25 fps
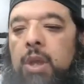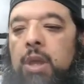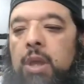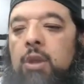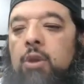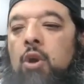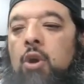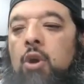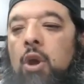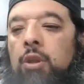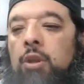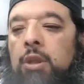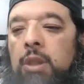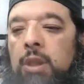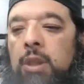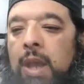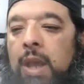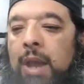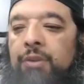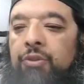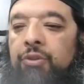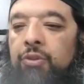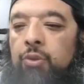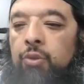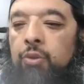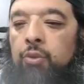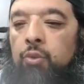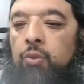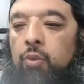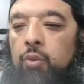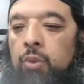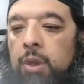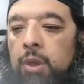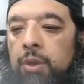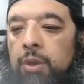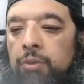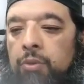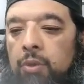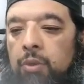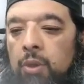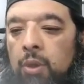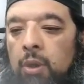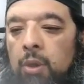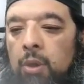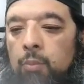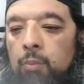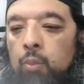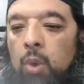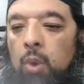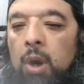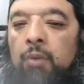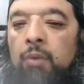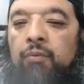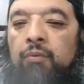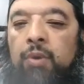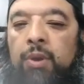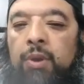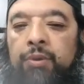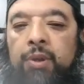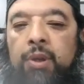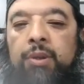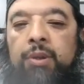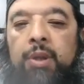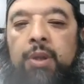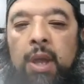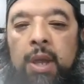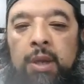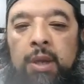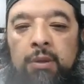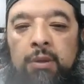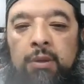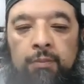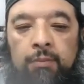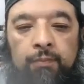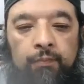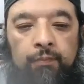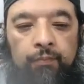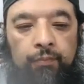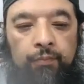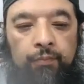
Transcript: he called the last two surahs Mu'awwazatayn,